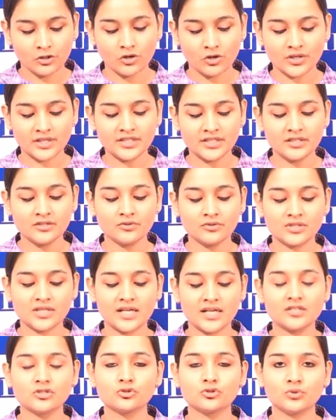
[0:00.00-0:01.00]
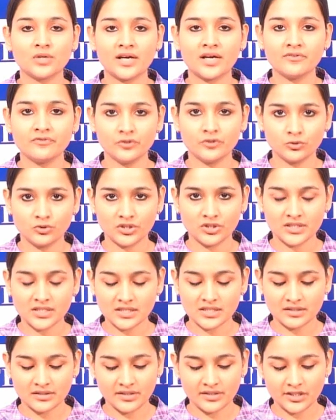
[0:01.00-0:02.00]
Long Indian Hotel July
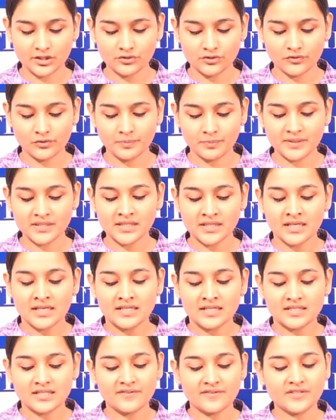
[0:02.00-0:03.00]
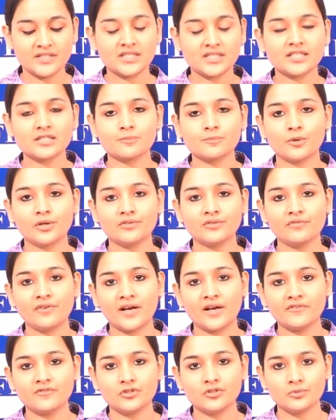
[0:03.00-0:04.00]
futures in the range of Rs.
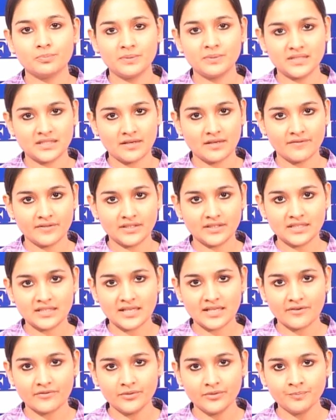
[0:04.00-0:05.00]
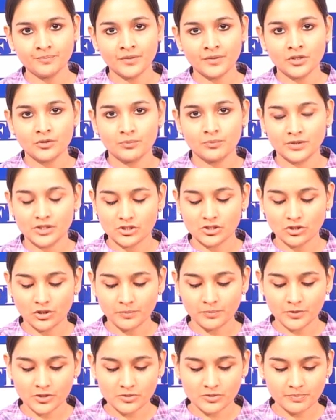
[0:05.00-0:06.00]
76.5 to Rs. 77 with a
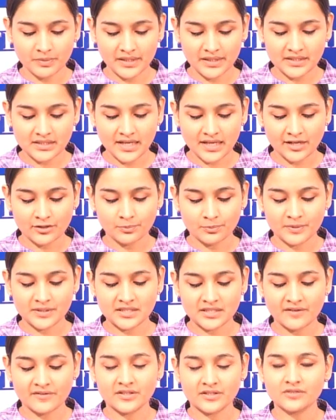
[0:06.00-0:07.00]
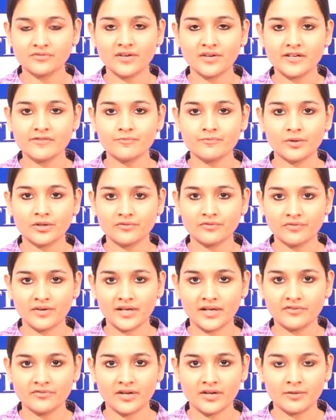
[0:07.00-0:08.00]
stop loss placed at Rs.
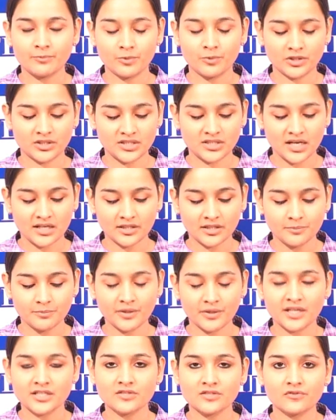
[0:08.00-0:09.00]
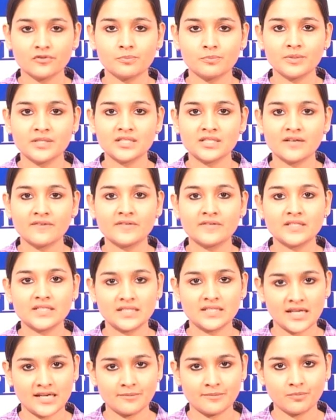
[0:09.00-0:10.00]
75.5 and for the target price of Rs.
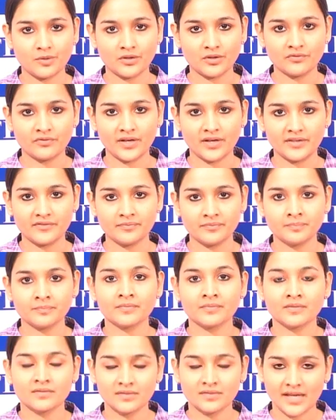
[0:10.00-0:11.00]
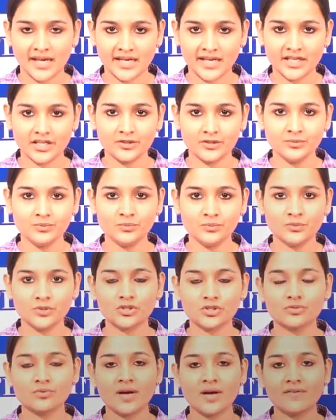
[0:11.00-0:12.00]
79.5. Thank you.
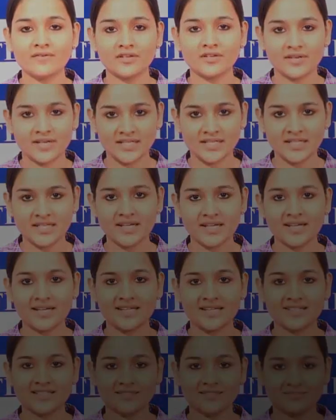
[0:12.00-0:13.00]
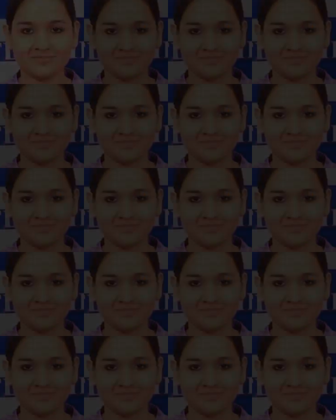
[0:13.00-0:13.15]
Wish you have a great day ahead.